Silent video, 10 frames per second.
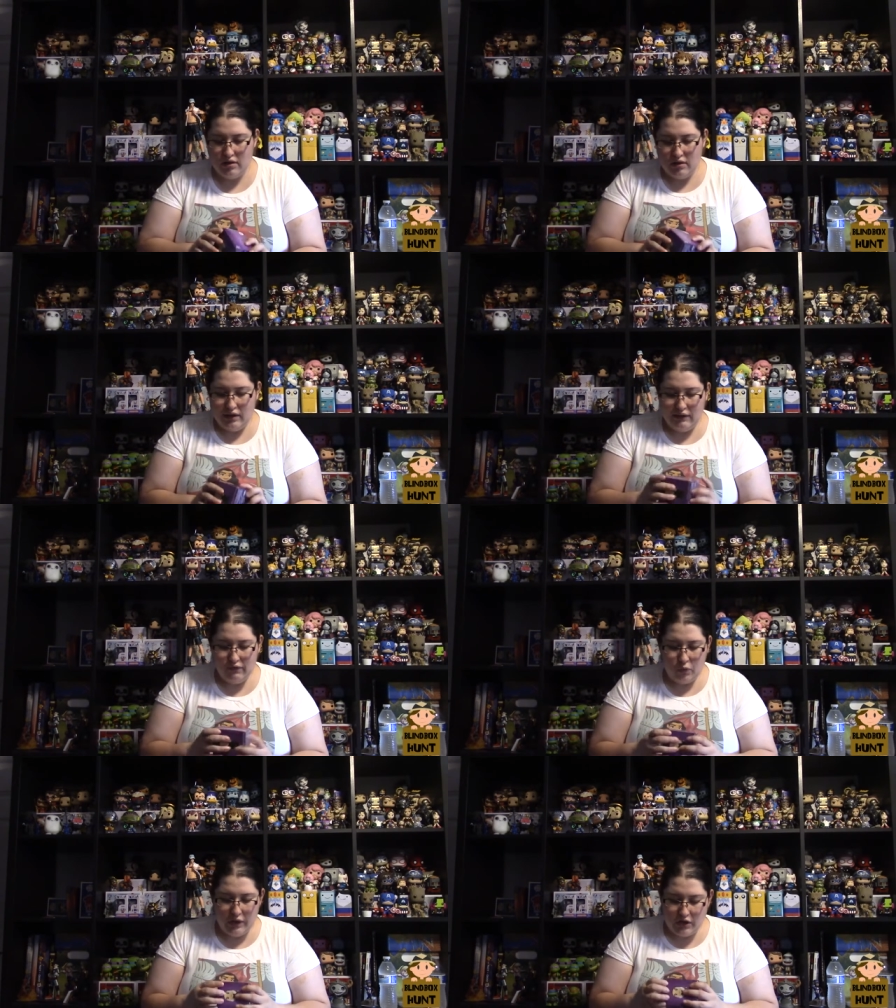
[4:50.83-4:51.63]
the
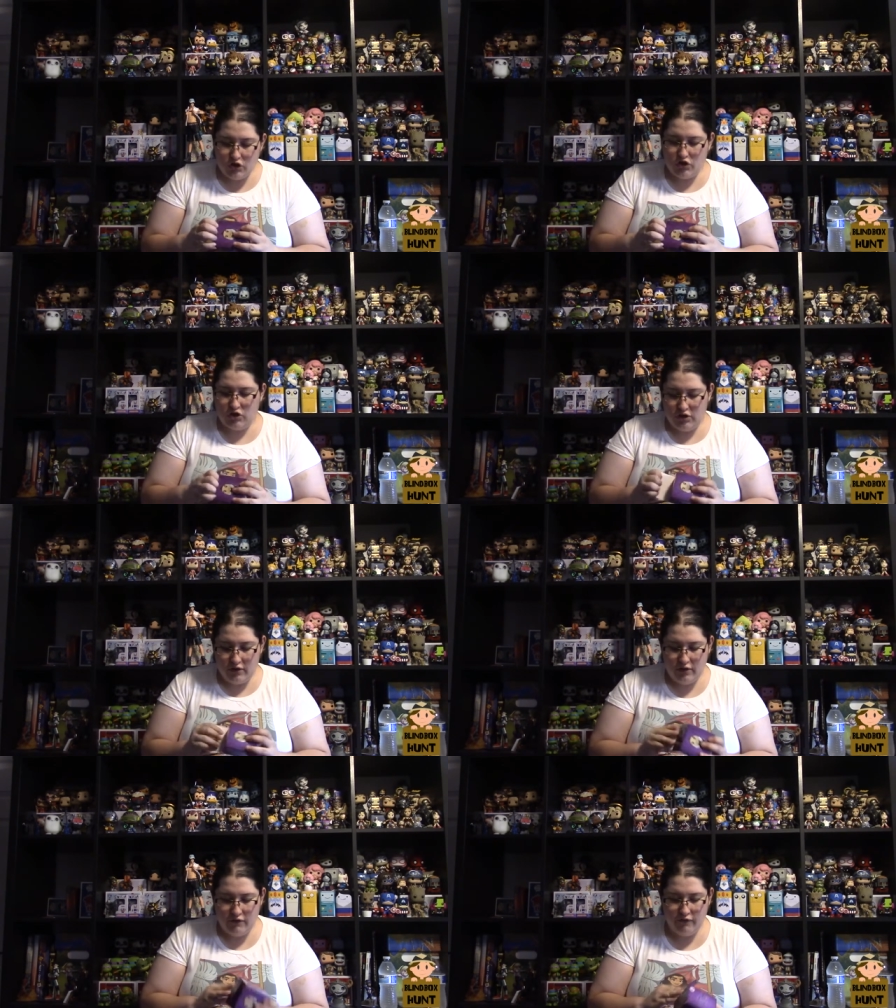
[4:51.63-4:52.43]
evil witch
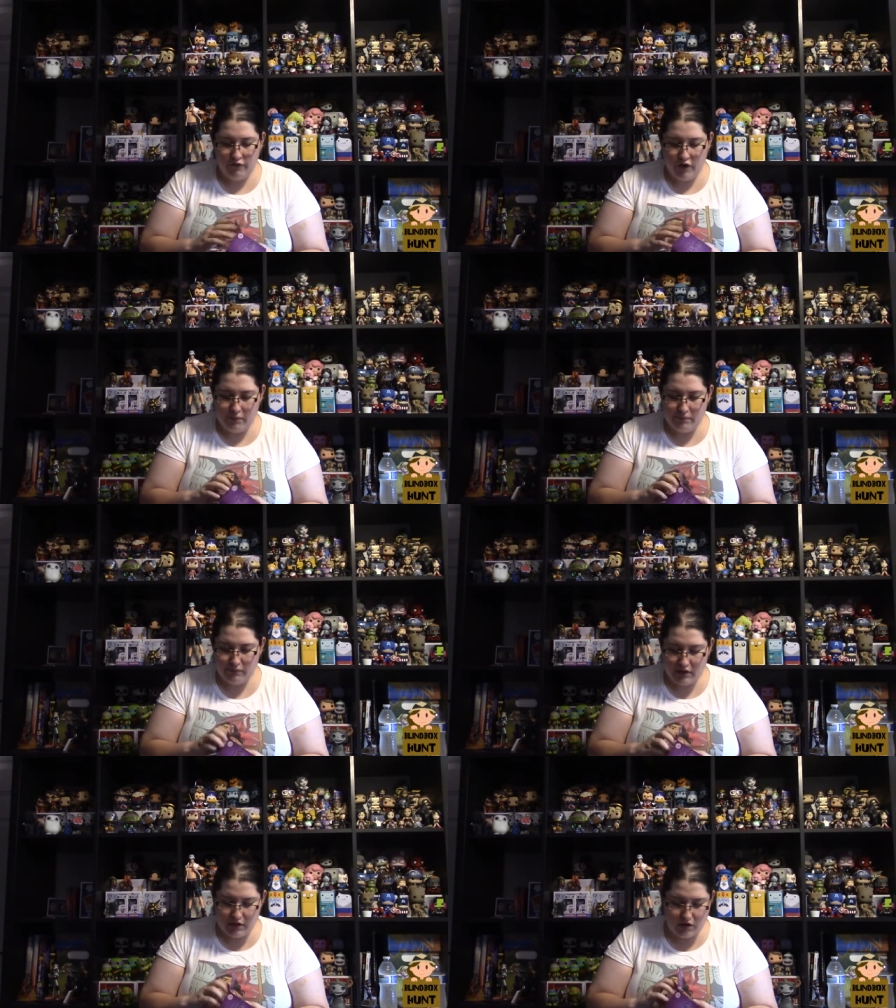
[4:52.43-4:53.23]

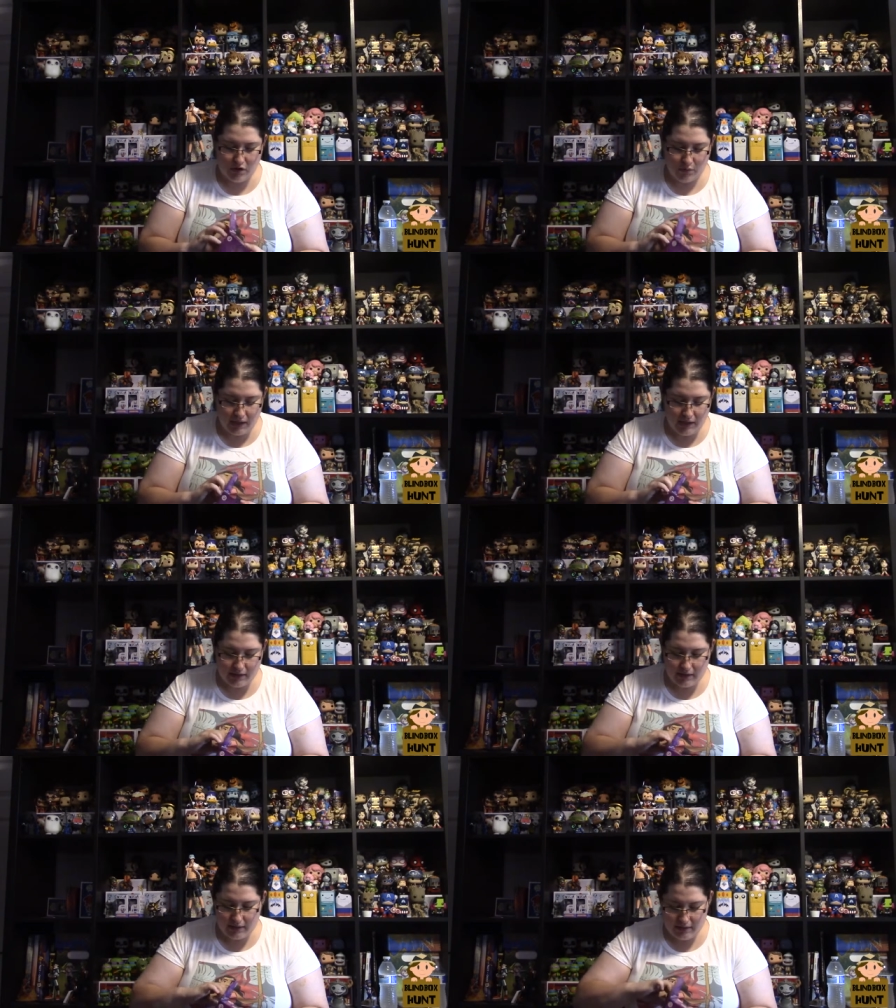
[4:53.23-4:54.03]
from Snow
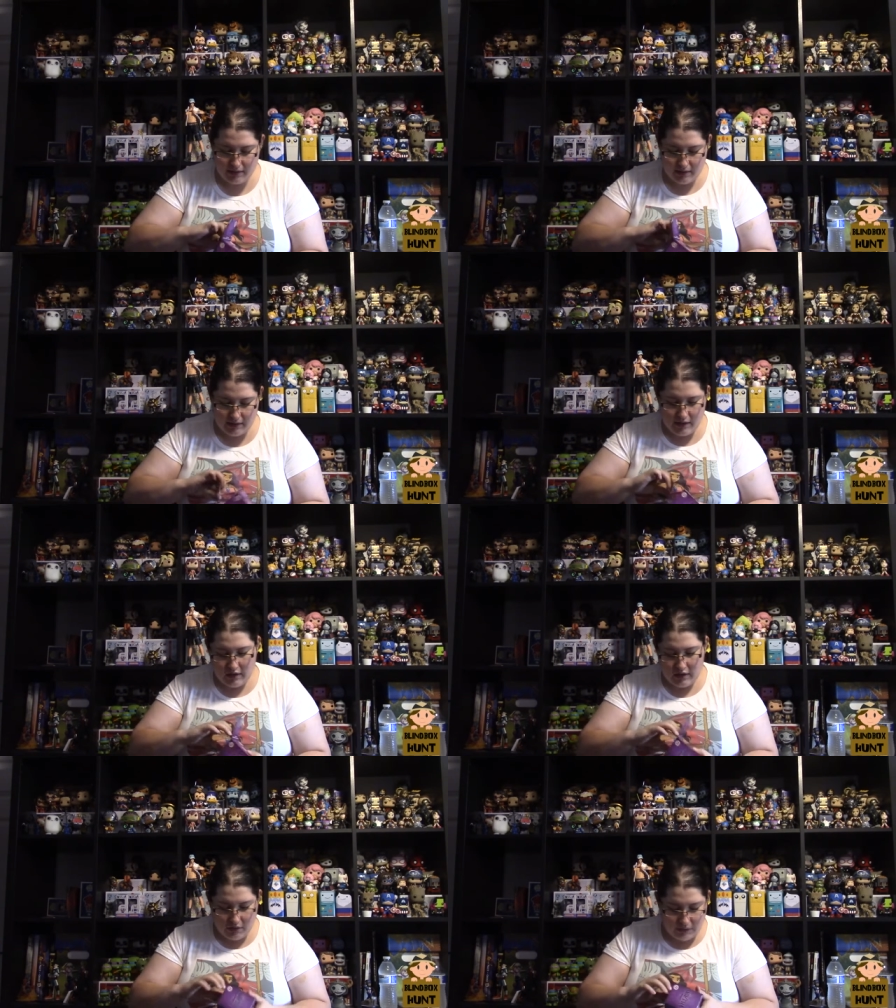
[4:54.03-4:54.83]
White,
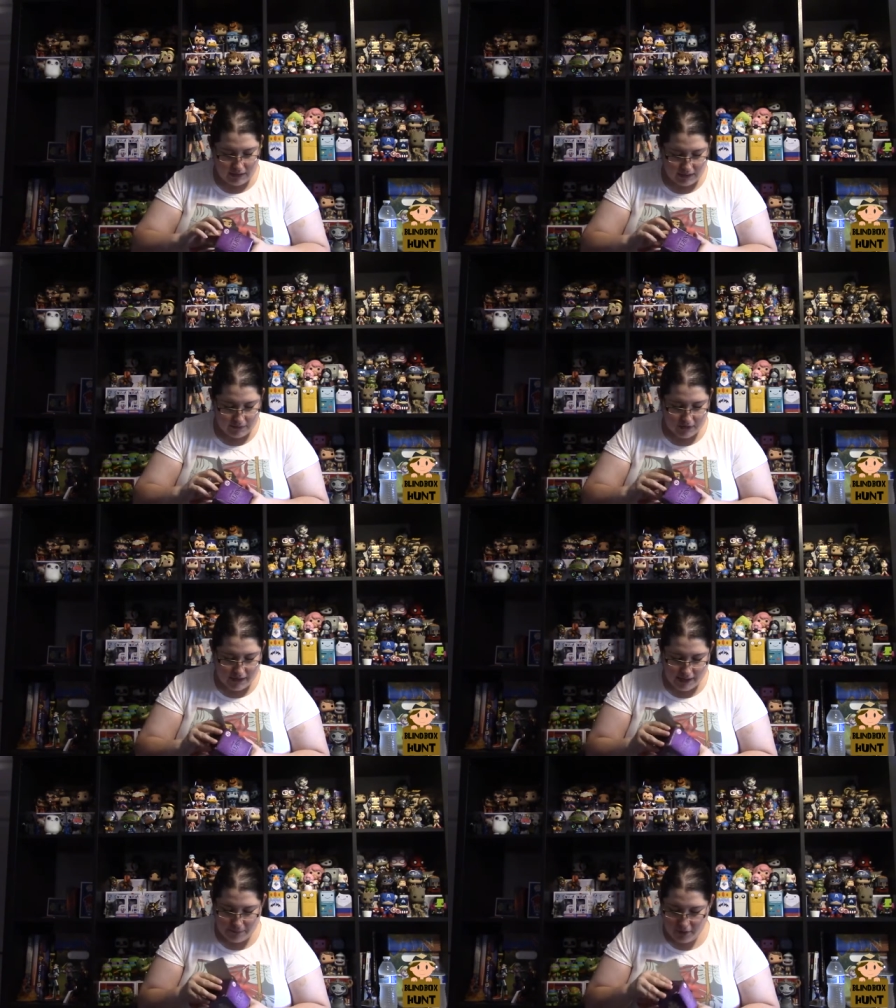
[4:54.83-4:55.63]
the one that gives her the
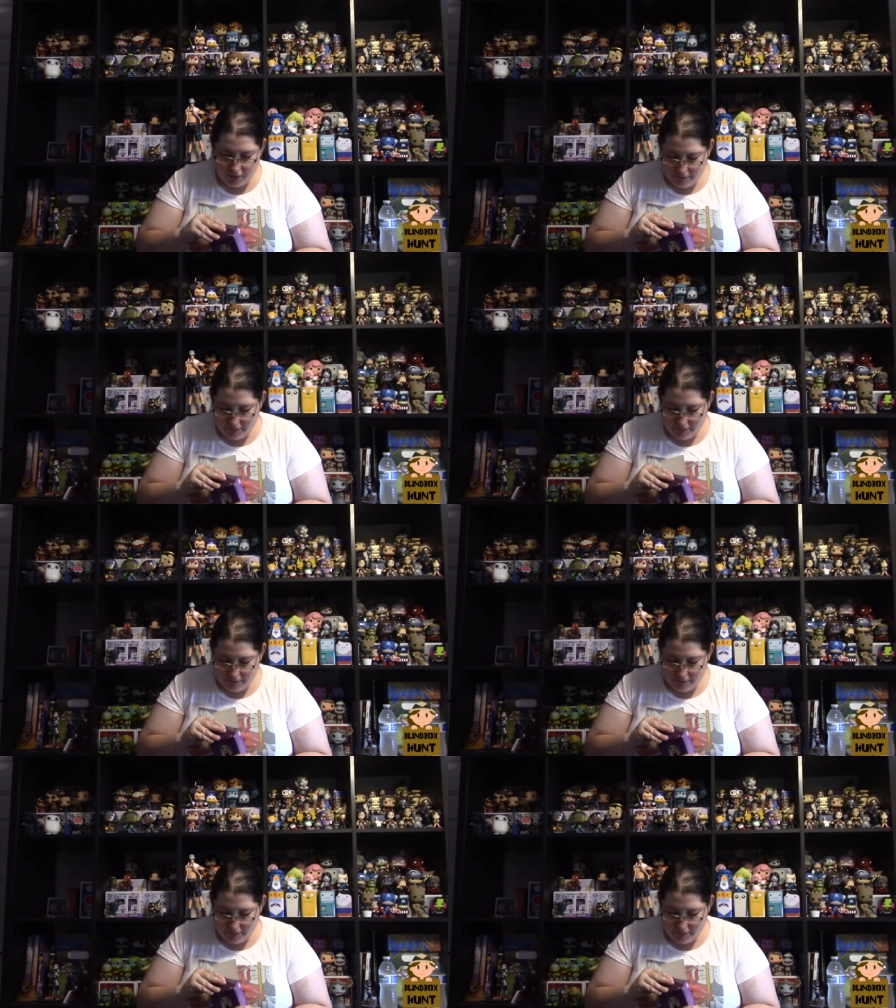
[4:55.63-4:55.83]
apple.